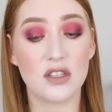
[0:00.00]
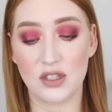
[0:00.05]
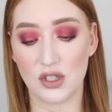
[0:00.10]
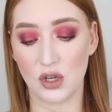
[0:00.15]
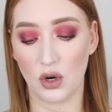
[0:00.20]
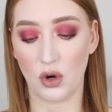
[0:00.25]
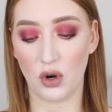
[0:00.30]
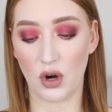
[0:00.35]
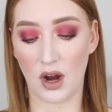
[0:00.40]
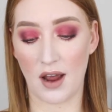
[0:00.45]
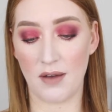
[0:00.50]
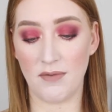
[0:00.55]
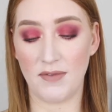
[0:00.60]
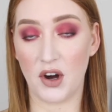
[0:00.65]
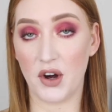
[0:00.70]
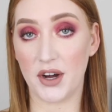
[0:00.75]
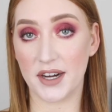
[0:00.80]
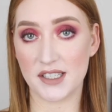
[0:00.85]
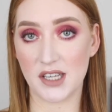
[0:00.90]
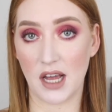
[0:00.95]
so I'm
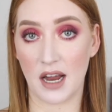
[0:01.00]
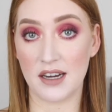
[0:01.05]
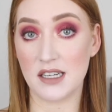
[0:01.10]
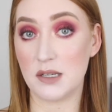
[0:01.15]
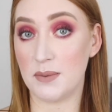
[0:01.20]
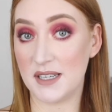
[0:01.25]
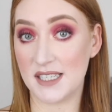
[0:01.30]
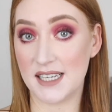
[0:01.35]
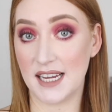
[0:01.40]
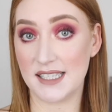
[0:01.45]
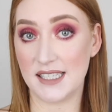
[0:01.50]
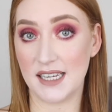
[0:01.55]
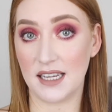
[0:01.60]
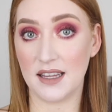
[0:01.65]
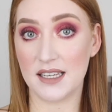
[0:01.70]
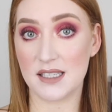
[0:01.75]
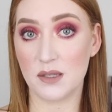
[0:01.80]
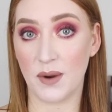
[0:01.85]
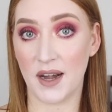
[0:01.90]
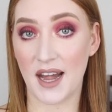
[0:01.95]
very excited to be
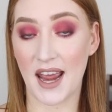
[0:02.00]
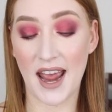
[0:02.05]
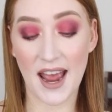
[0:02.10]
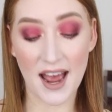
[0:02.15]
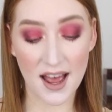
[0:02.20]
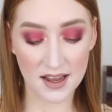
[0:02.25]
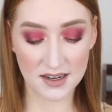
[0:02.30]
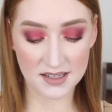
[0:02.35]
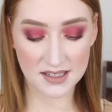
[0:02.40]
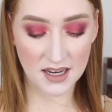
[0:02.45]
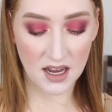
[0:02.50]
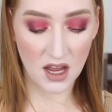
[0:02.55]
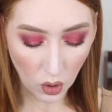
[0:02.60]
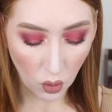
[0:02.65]
testing this one out.